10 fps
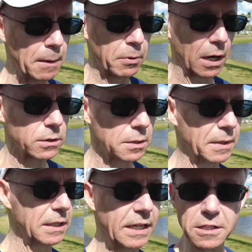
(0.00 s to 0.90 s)
but
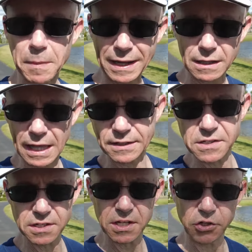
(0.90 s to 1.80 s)
ultimately it's my client's
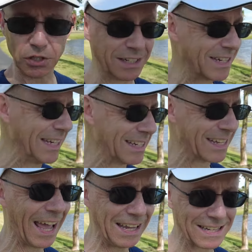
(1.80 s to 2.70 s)
decision. It's his
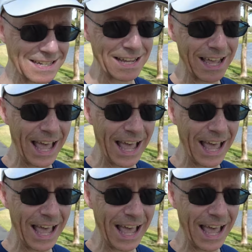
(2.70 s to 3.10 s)
case.